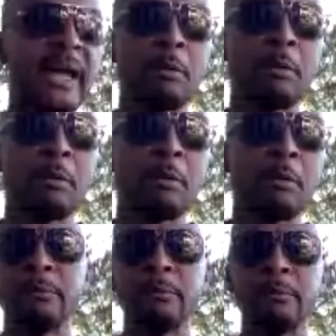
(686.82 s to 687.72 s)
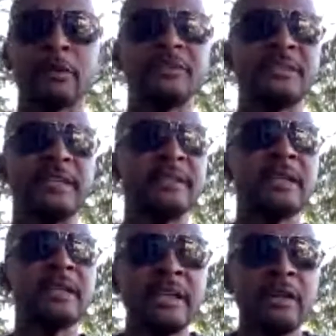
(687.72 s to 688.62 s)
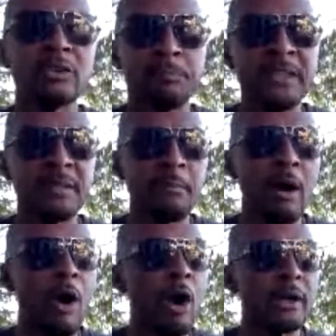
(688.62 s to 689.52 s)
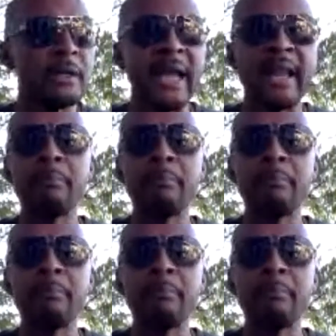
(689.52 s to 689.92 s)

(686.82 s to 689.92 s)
man Don McCray said, you know, speak to my heart.